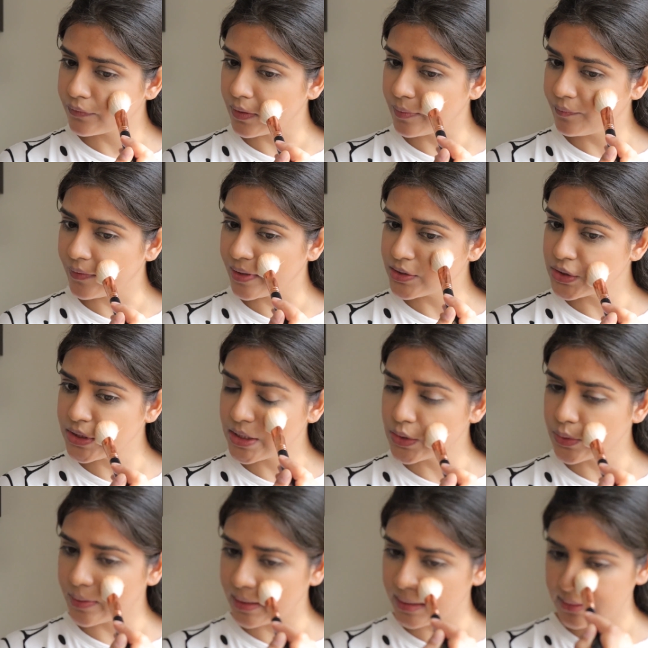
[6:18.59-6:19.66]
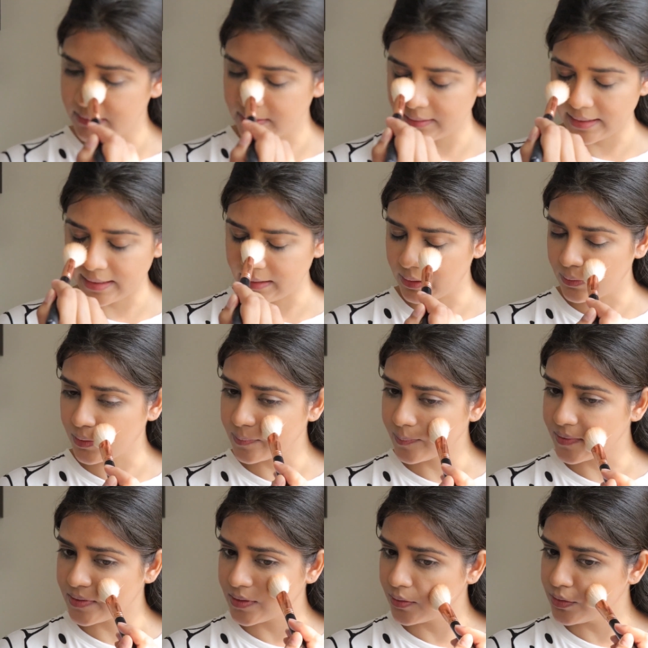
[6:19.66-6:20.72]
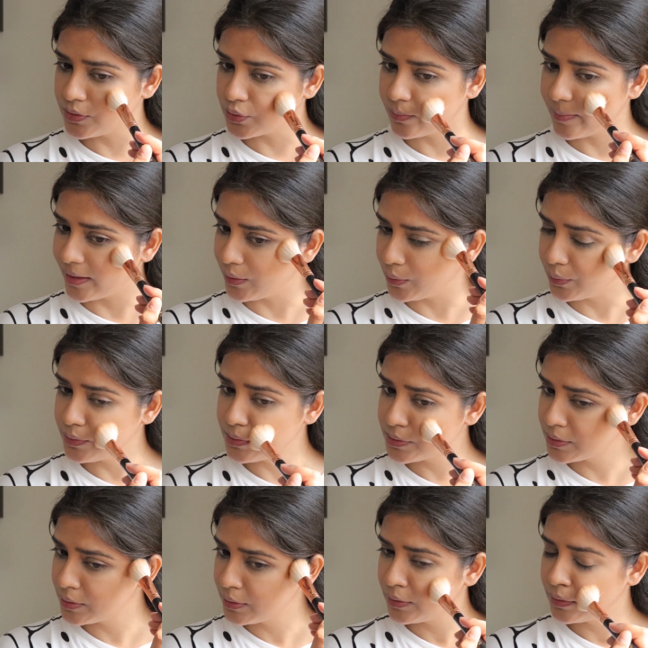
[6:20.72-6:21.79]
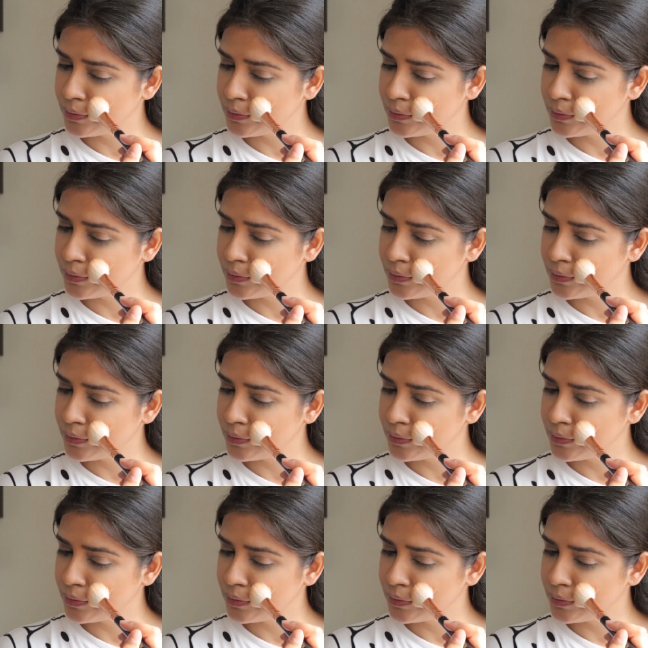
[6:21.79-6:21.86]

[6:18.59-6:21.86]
from one cheek to another and not mixing into my nose.